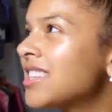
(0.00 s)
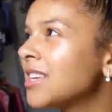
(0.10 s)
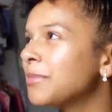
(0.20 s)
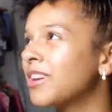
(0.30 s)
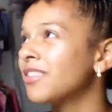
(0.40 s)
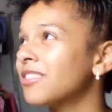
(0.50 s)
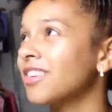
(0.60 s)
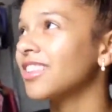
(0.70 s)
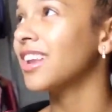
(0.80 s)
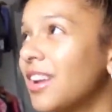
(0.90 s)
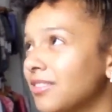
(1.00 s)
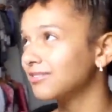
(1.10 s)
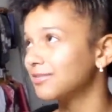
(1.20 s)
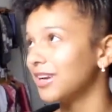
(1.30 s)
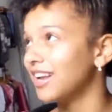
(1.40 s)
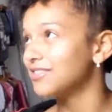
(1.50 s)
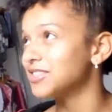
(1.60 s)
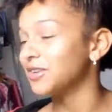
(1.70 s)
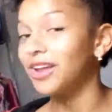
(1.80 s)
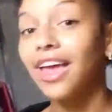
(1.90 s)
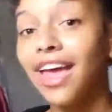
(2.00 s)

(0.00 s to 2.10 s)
Orgasm, another thing that I want to have soon.